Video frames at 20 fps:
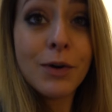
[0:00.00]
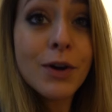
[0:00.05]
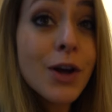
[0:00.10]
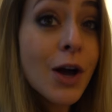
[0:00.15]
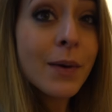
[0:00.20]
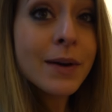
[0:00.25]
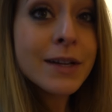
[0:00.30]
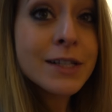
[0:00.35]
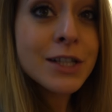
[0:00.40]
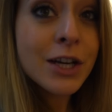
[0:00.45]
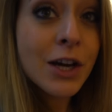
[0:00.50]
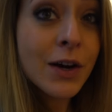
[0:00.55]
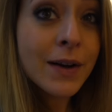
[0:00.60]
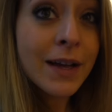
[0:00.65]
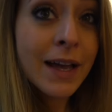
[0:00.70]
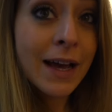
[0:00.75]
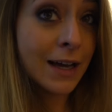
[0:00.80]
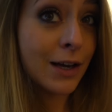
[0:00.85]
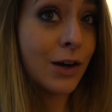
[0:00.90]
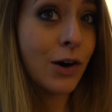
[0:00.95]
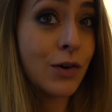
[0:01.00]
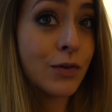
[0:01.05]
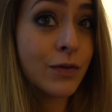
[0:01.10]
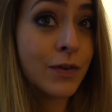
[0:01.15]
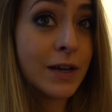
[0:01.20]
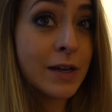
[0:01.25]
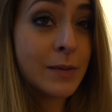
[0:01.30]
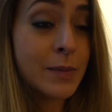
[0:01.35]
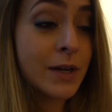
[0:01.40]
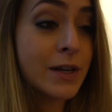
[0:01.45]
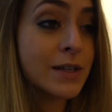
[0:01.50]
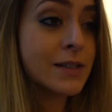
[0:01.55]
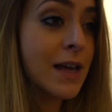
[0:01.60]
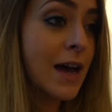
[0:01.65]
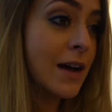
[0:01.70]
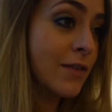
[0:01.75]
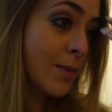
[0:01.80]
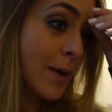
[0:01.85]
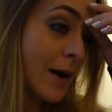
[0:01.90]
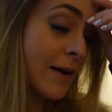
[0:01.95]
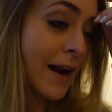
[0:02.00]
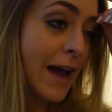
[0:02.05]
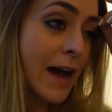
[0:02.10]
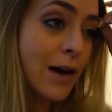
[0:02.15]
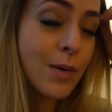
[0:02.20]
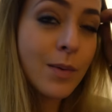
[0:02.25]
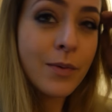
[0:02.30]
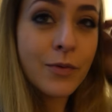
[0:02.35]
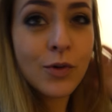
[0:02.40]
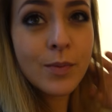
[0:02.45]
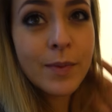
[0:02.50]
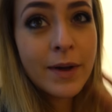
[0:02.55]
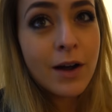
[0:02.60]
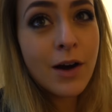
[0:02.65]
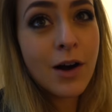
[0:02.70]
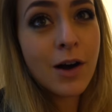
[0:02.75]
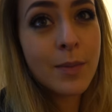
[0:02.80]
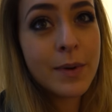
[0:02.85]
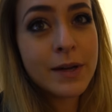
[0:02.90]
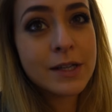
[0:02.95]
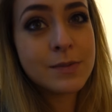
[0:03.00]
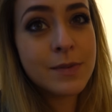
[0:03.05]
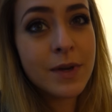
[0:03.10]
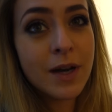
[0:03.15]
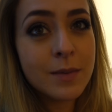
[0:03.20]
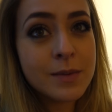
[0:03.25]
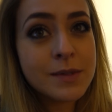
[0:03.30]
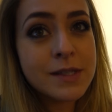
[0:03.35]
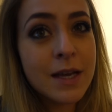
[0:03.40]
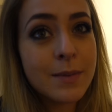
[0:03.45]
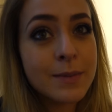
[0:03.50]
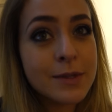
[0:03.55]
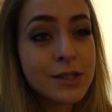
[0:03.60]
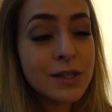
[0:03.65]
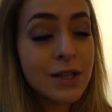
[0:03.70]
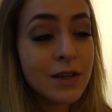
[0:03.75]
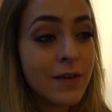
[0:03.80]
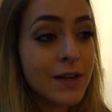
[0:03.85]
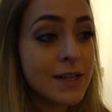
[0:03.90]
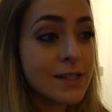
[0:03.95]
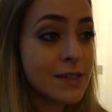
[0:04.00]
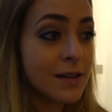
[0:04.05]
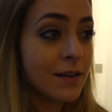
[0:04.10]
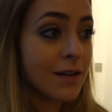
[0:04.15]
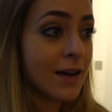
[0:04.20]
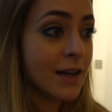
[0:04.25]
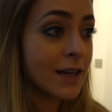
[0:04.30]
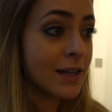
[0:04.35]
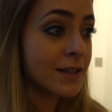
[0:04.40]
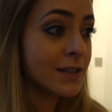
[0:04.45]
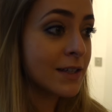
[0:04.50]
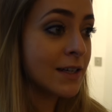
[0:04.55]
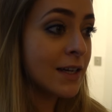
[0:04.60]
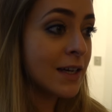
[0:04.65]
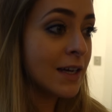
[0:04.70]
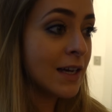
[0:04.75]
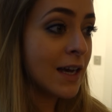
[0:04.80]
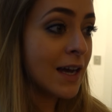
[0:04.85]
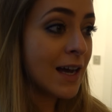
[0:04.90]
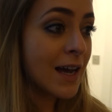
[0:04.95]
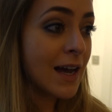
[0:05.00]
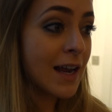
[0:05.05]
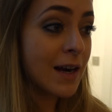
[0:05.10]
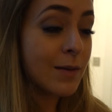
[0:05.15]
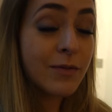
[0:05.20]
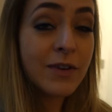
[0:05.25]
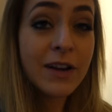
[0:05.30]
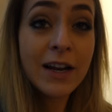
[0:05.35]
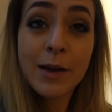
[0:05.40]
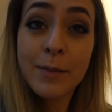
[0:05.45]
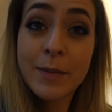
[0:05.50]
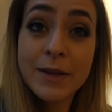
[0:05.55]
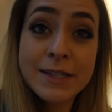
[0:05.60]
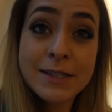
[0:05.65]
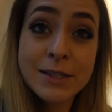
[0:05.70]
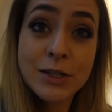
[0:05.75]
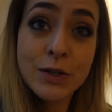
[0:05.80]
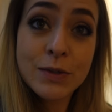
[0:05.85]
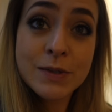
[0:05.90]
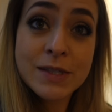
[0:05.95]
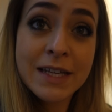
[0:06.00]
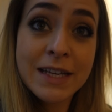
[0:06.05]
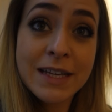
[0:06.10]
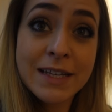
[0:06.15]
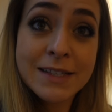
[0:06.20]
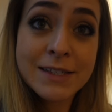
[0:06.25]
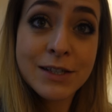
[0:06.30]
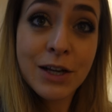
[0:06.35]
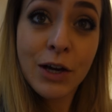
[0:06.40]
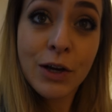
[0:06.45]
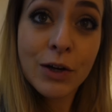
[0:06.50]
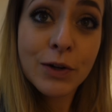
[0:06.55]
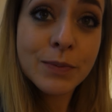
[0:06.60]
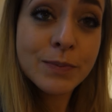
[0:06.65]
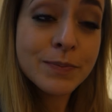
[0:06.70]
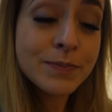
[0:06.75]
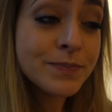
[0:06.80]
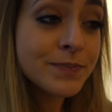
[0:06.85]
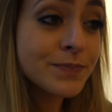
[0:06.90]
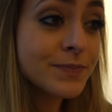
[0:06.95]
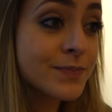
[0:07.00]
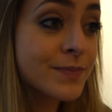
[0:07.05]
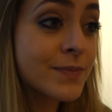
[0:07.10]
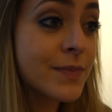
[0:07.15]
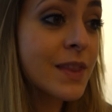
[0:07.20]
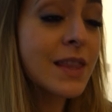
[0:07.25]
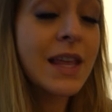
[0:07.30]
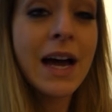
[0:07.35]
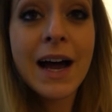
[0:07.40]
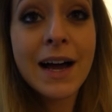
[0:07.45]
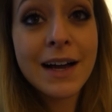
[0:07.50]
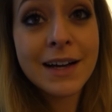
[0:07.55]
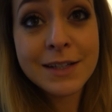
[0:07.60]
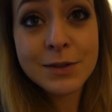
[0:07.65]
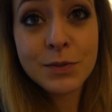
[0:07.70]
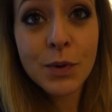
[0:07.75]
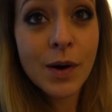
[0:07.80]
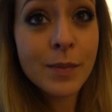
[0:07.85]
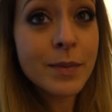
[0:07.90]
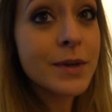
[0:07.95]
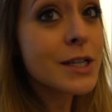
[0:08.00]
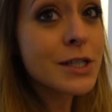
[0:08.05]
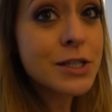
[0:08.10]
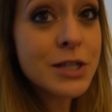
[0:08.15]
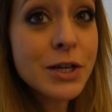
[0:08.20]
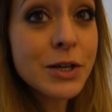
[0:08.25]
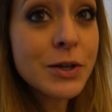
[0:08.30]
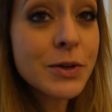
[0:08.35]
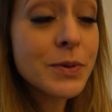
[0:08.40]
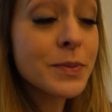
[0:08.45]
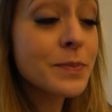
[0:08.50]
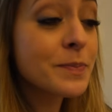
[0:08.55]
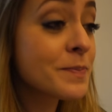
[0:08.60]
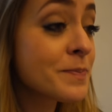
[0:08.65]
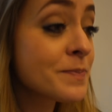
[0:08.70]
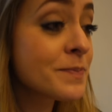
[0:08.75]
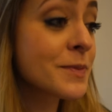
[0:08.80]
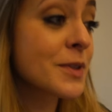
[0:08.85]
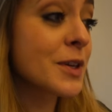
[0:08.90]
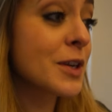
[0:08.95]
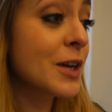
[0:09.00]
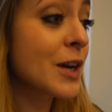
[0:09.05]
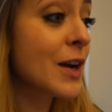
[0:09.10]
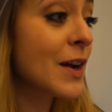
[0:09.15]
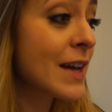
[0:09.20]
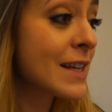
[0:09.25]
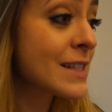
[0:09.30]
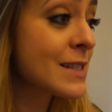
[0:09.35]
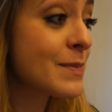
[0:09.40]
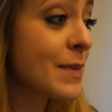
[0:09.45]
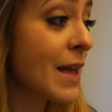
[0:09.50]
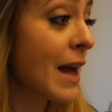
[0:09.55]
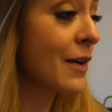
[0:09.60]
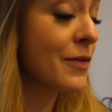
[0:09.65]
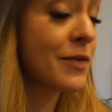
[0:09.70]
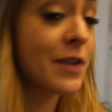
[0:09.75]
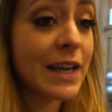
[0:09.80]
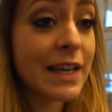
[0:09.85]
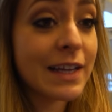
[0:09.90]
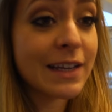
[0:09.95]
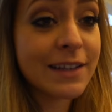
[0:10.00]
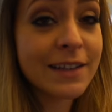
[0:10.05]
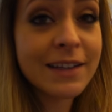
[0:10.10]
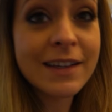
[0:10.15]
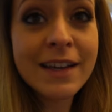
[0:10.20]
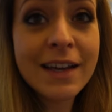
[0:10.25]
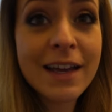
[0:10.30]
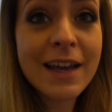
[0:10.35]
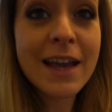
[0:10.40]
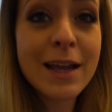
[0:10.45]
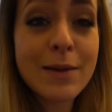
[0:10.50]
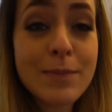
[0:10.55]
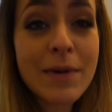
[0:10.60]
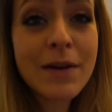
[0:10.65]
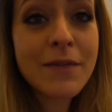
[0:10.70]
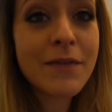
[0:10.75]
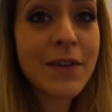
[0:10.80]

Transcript: going to go and get a coffee because I have about an hour before my car picks me up to take me to the event tonight and I'm feeling a bit snoozy, so that is what I'm gonna do. I'm gonna go and get some caffeine in my